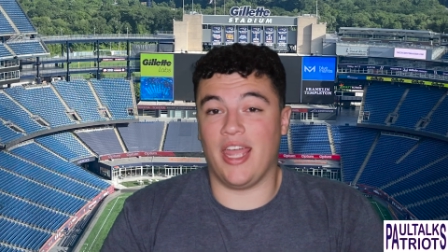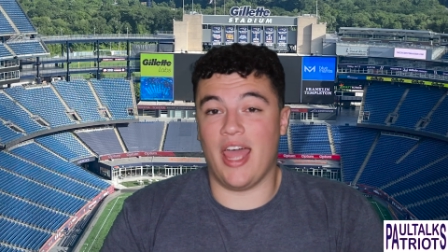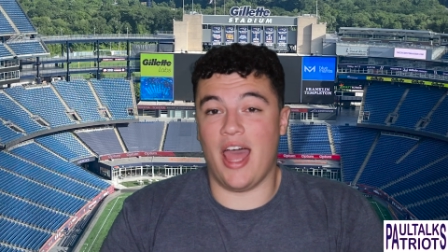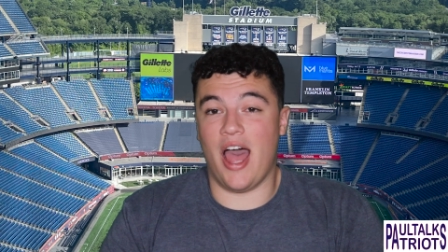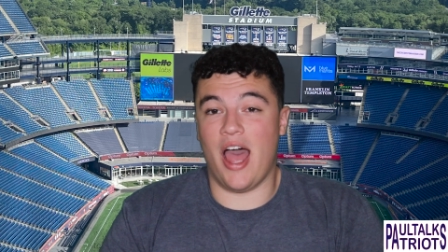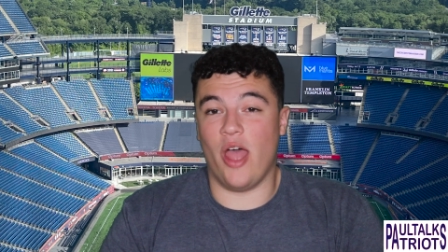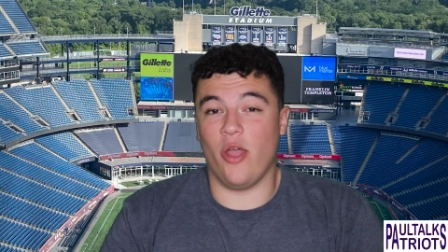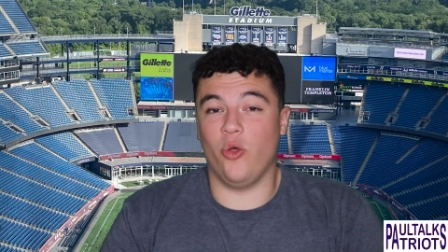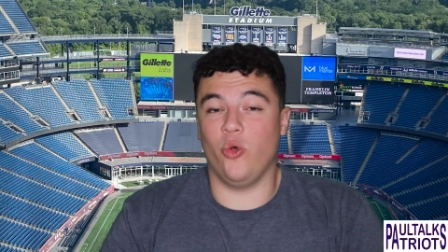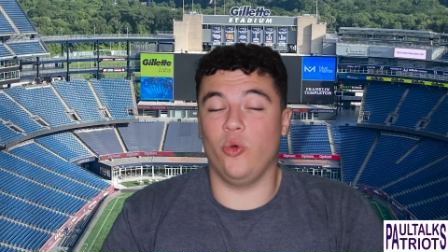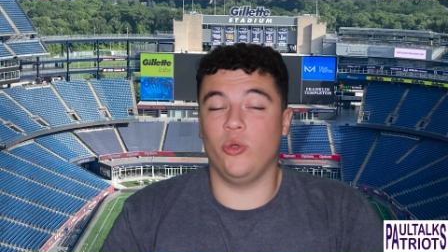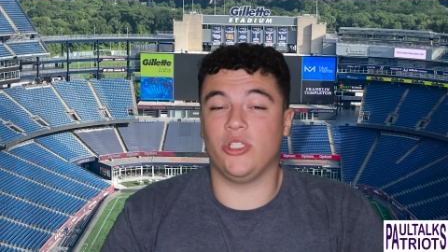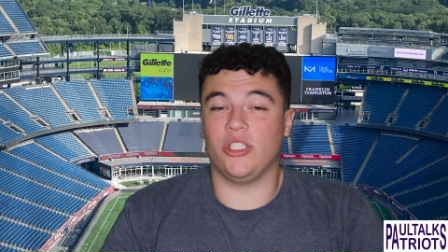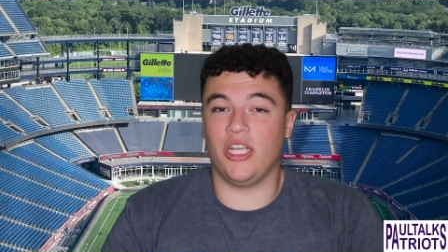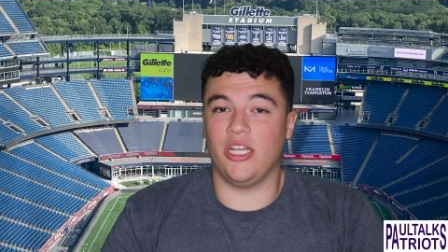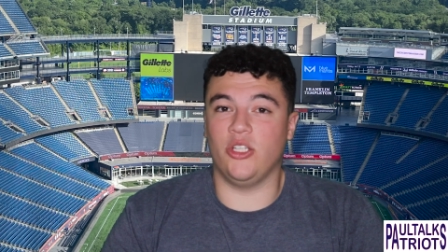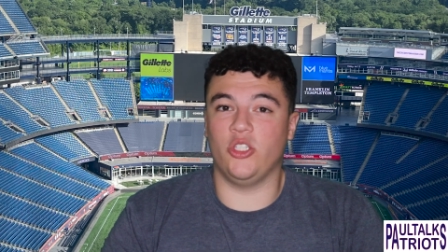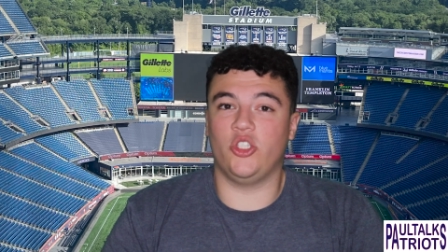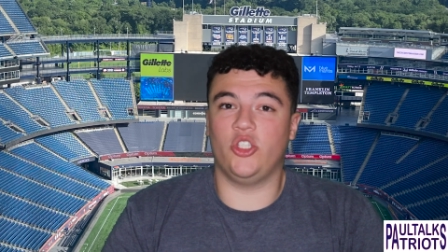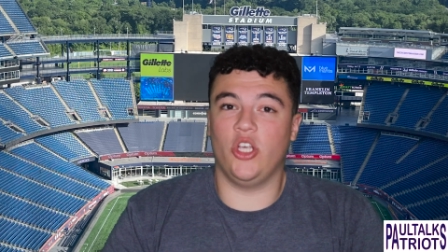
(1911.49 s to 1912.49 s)
guy who is
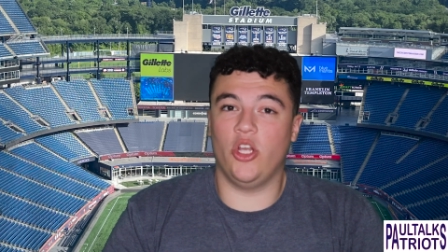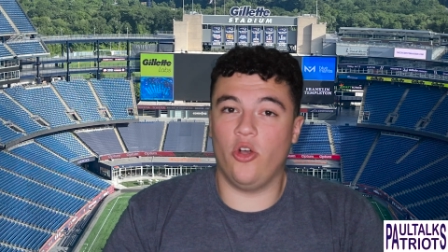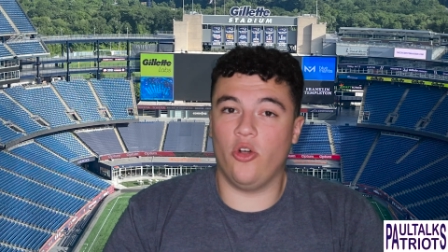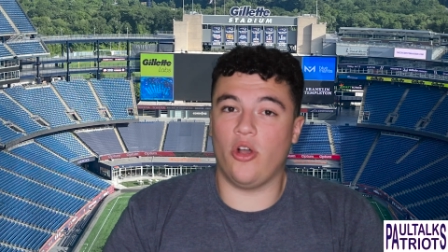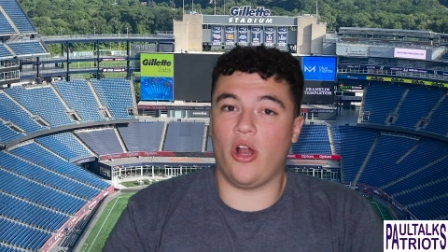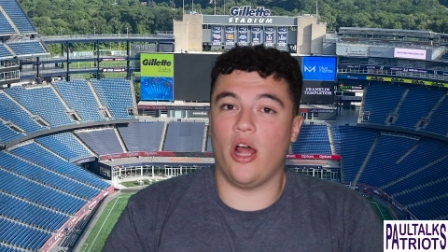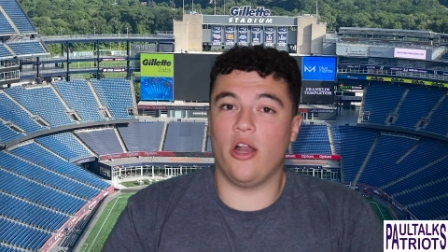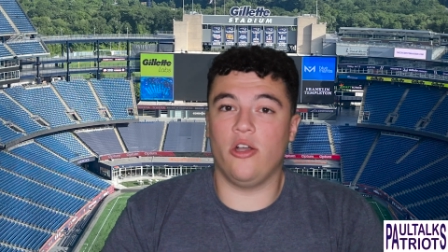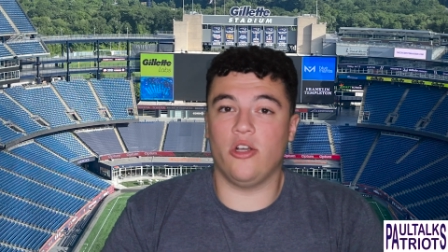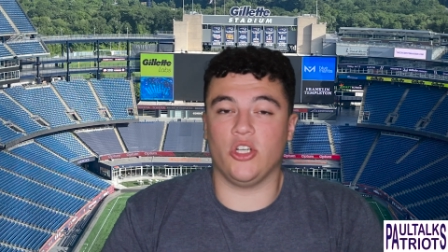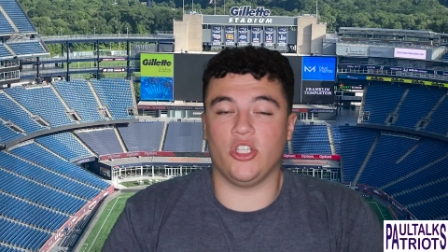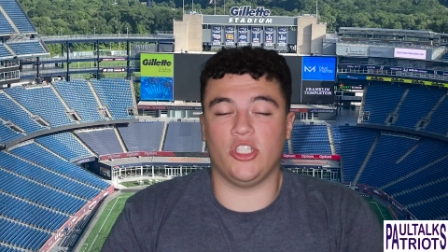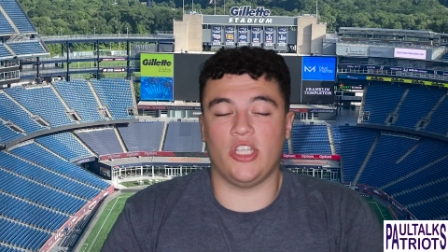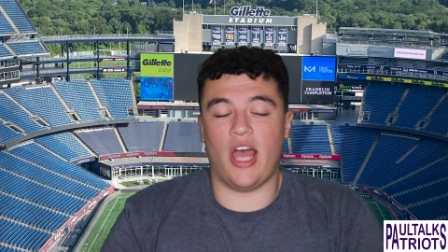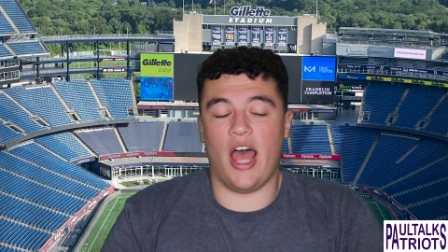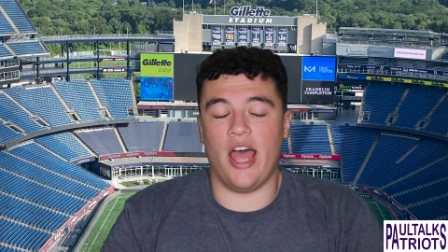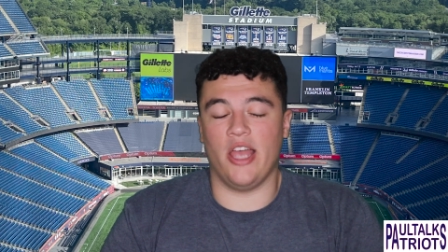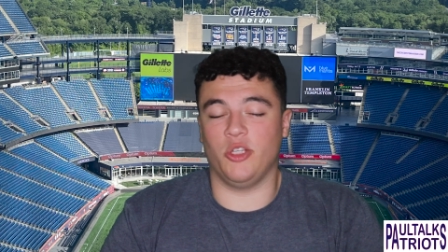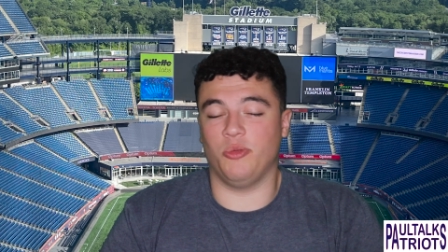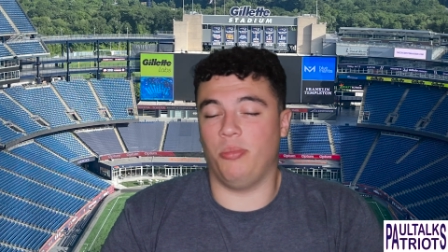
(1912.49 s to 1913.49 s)
considered
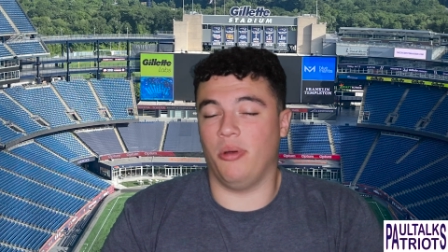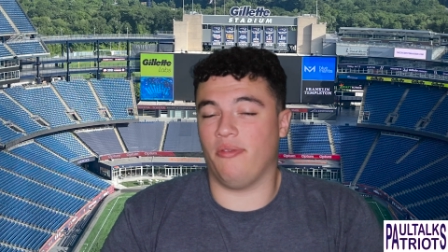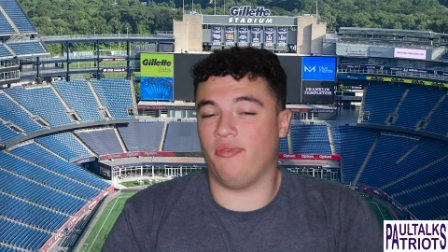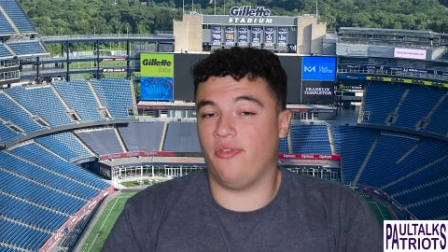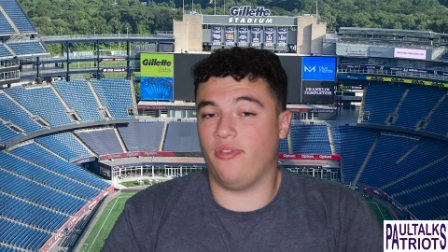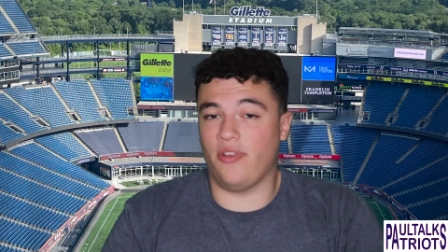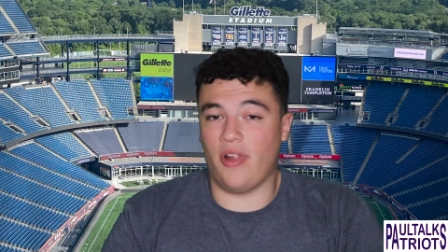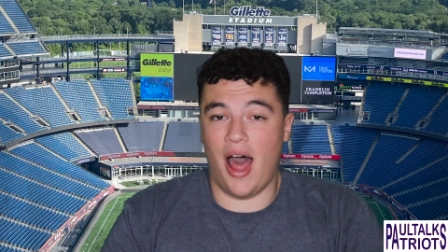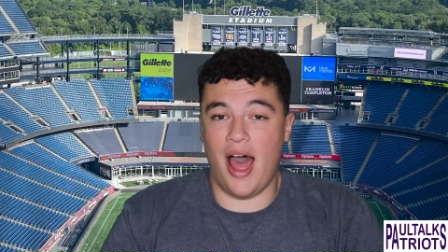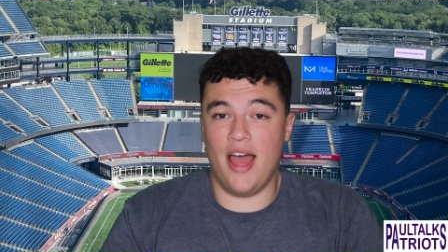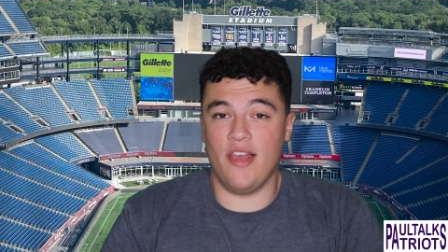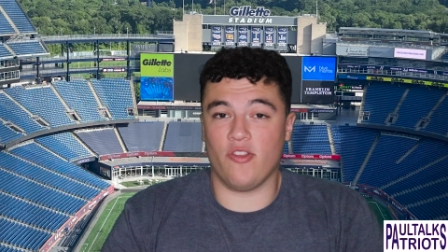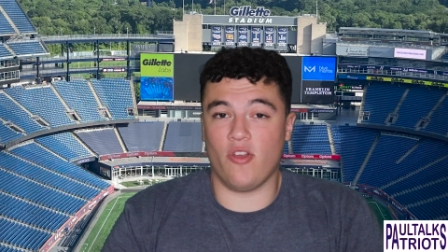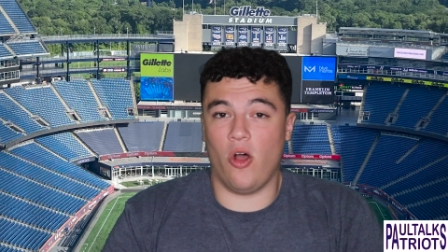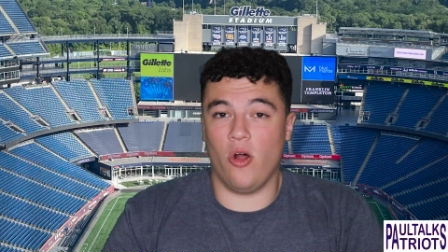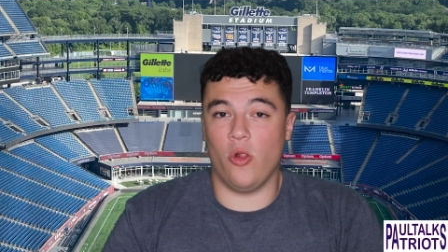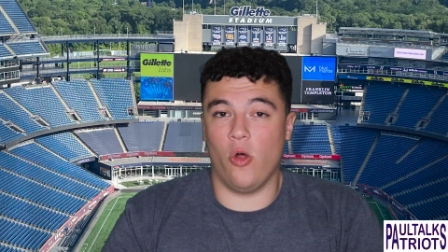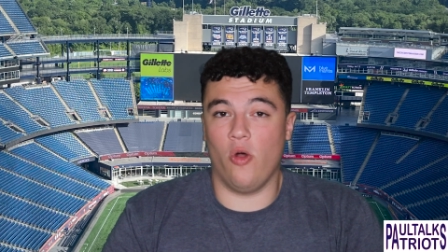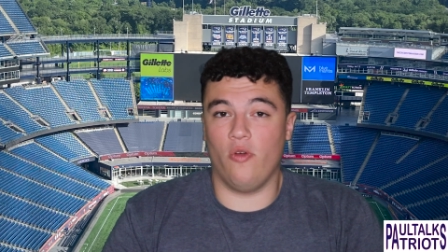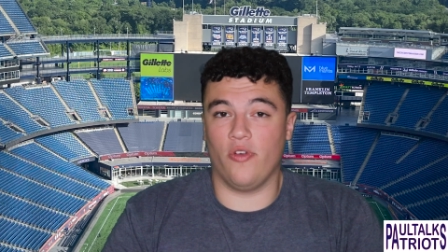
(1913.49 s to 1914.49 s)
undersized but flies
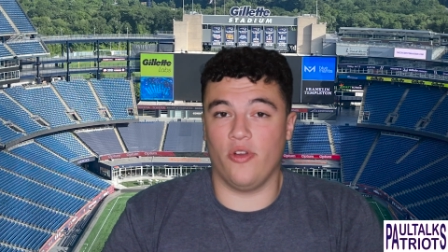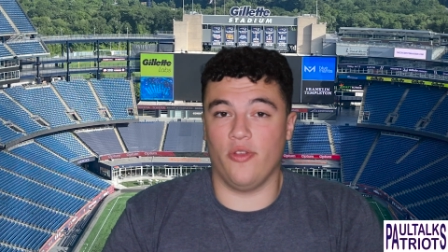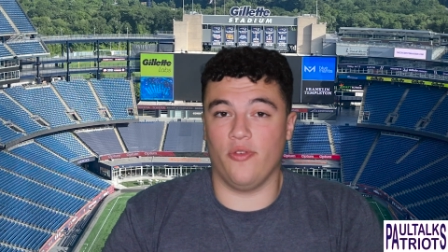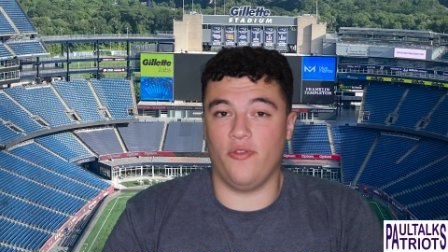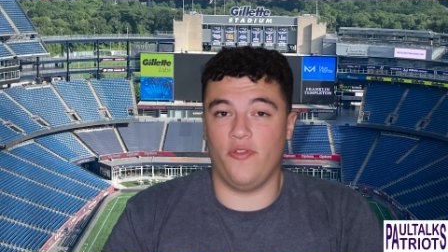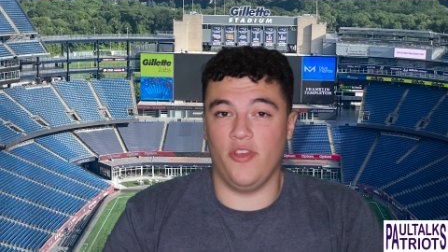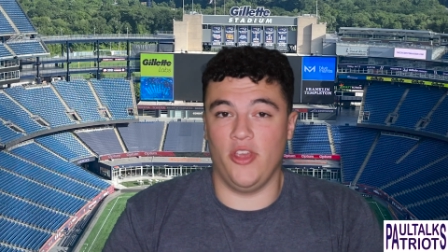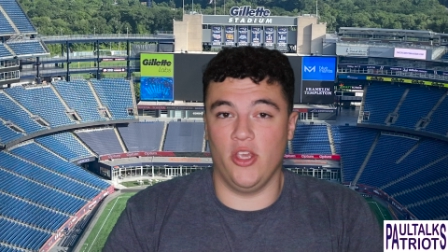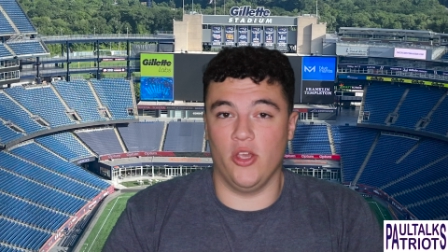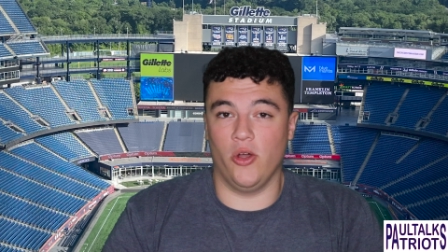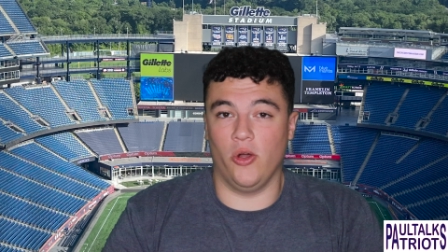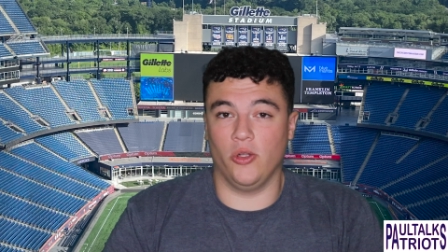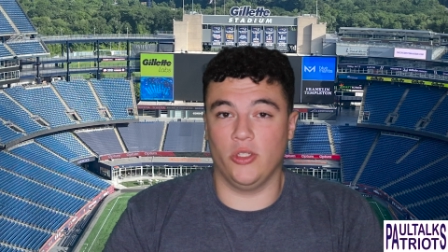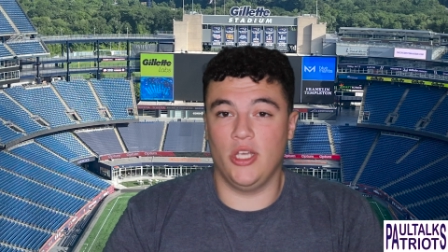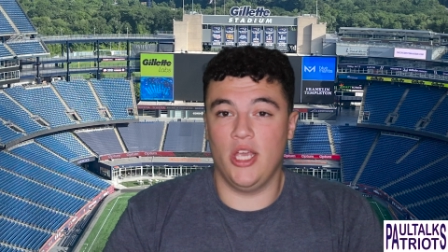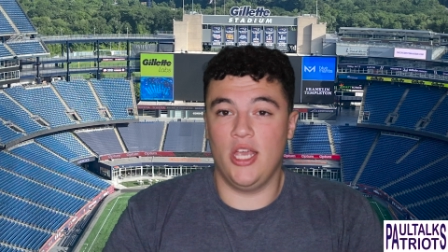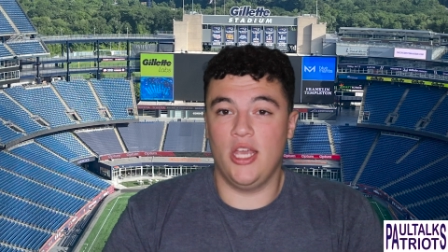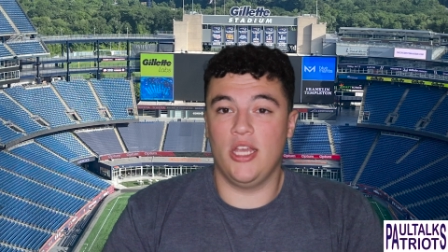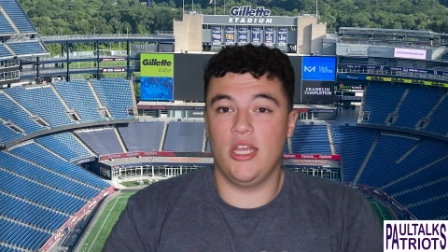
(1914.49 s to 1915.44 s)
all over the field